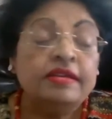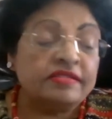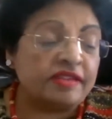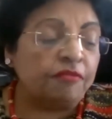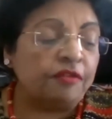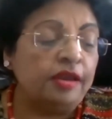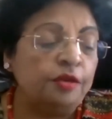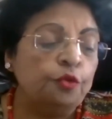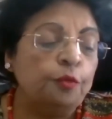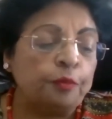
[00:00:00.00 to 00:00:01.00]
several
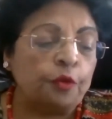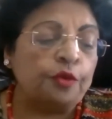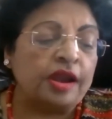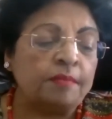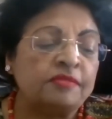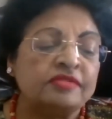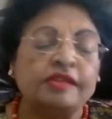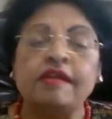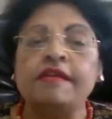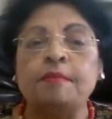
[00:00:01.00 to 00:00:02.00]
new programs
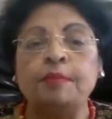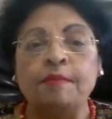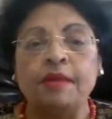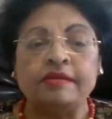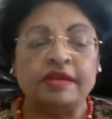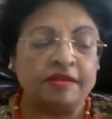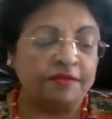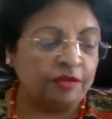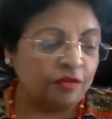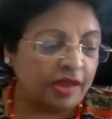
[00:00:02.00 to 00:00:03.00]
that are implemented
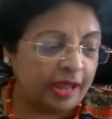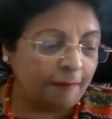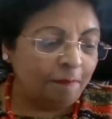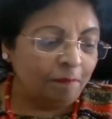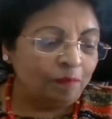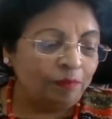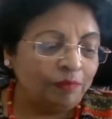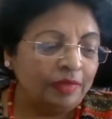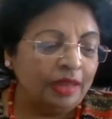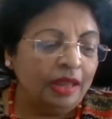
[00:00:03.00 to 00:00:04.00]
even today.
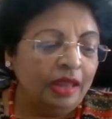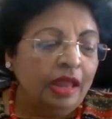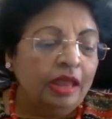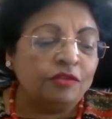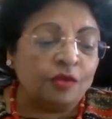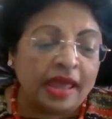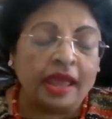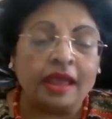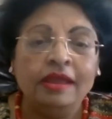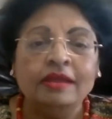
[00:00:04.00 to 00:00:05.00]

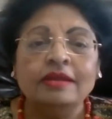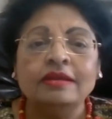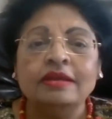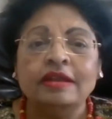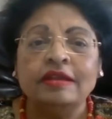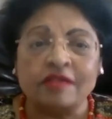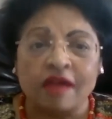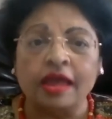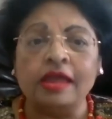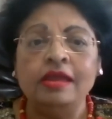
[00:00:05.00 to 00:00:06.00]
Today,
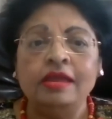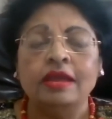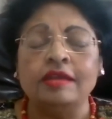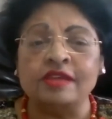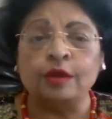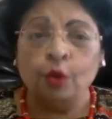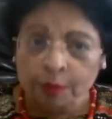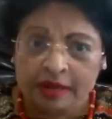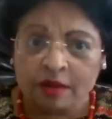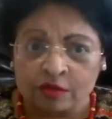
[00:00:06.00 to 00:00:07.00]
TYE is a
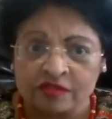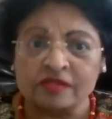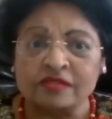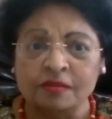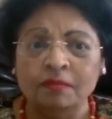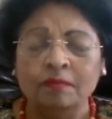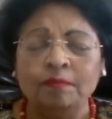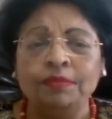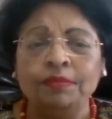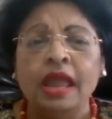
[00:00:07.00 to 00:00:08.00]
global ecosystem,
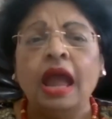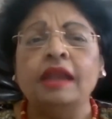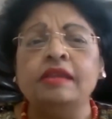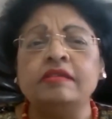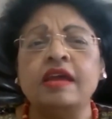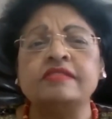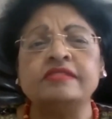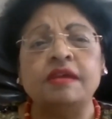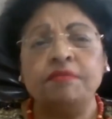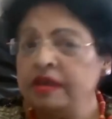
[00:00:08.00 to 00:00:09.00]
and it has
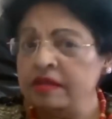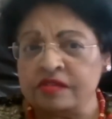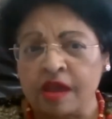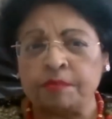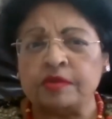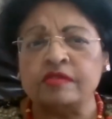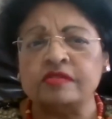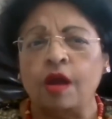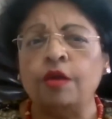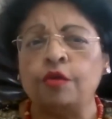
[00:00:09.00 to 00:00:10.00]
70
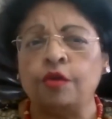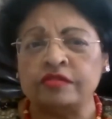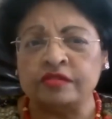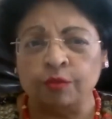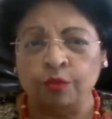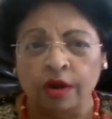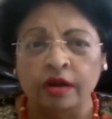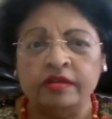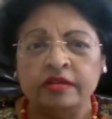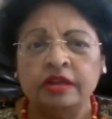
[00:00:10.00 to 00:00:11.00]
chapters across the
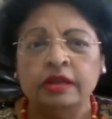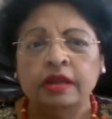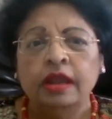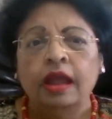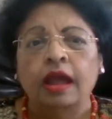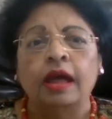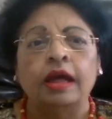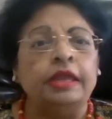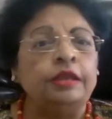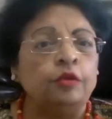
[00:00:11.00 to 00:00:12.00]
world,
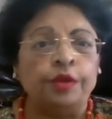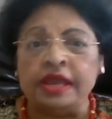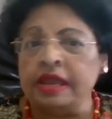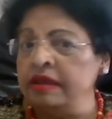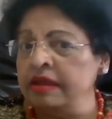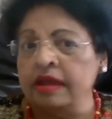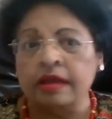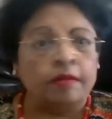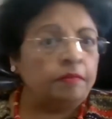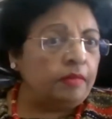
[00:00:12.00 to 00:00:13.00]
including
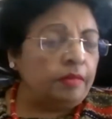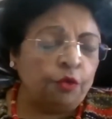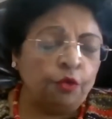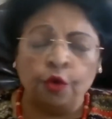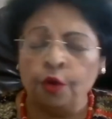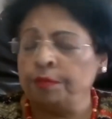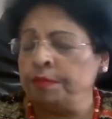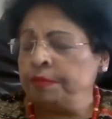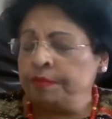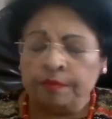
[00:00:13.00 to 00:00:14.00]
India, Europe,
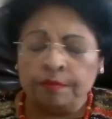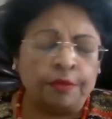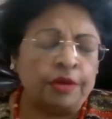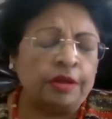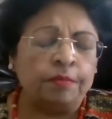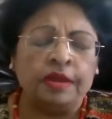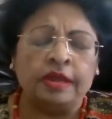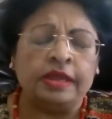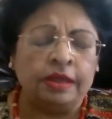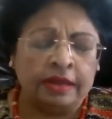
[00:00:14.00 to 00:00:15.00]

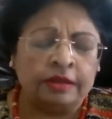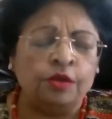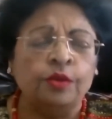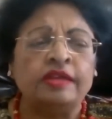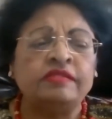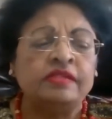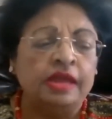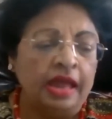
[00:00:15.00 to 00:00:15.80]
US,